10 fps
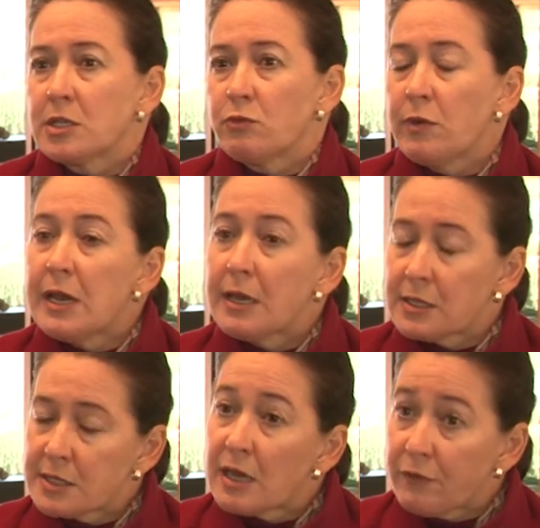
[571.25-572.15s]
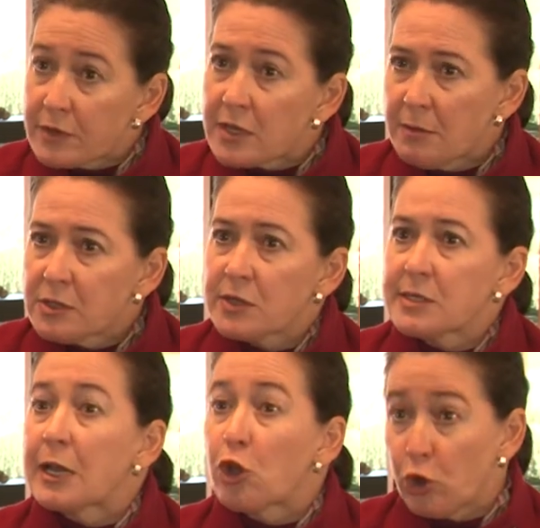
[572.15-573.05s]
really tough at times because it's
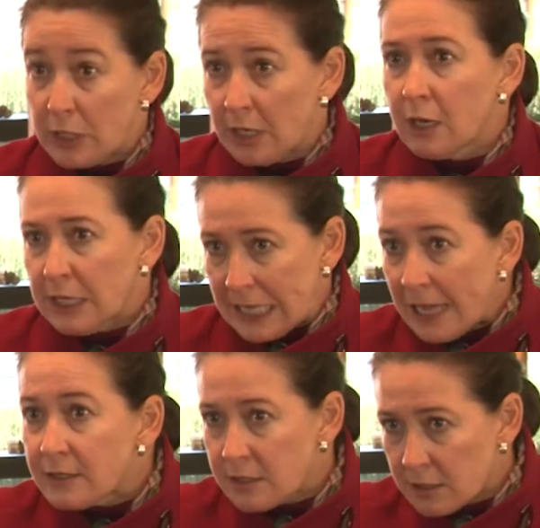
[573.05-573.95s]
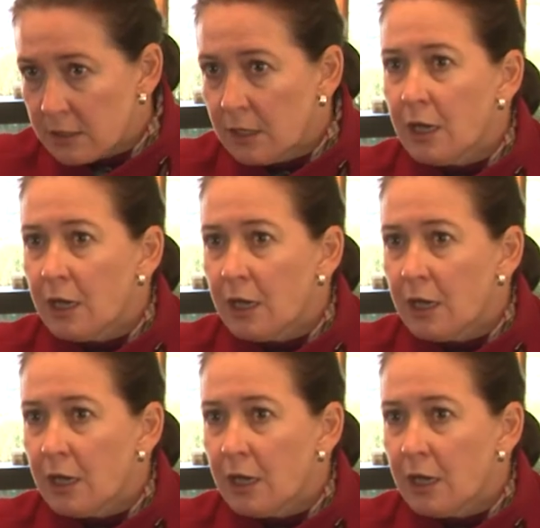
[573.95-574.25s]
like herding cats.